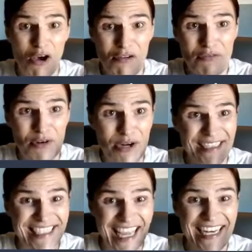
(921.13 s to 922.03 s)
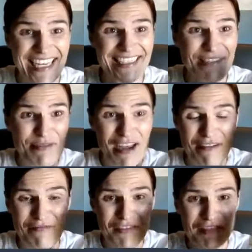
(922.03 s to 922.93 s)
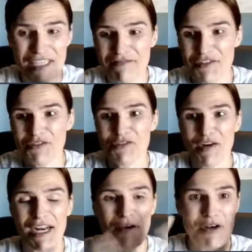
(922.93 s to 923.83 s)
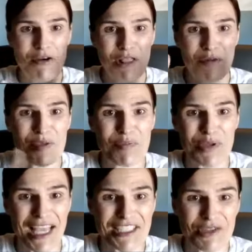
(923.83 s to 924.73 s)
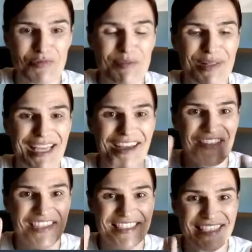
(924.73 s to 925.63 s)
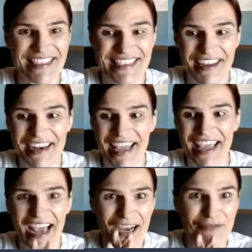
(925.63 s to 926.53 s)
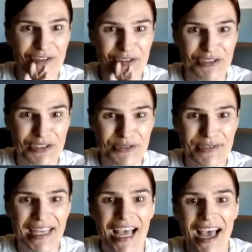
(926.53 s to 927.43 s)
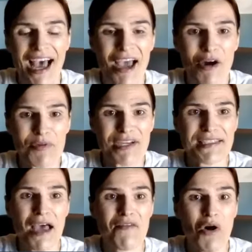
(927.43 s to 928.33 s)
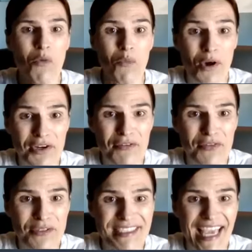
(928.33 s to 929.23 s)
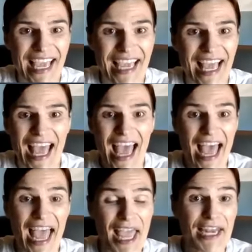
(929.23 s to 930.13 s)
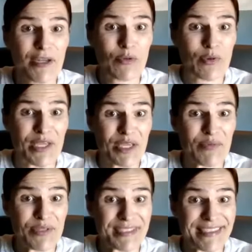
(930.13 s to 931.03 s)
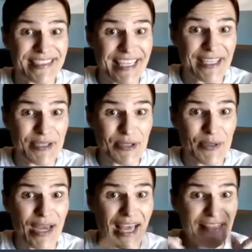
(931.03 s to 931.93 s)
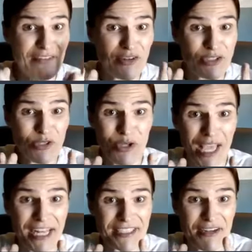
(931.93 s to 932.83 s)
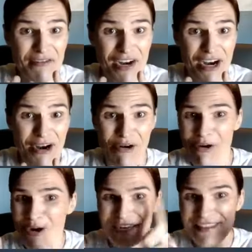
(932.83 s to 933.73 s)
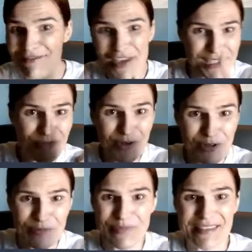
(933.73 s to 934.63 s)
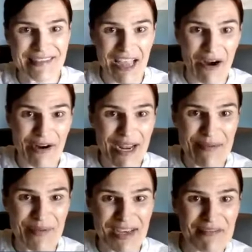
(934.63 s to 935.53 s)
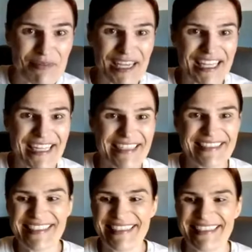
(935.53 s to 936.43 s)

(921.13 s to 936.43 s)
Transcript: all for attending. I see we got 15 viewers right now. I know a lot of people catch the replay on this Sunday afternoon. I hope you guys have a wonderful day, and we will see you at the virtual Canton Fair or in the Facebook groups. All right, bye everybody.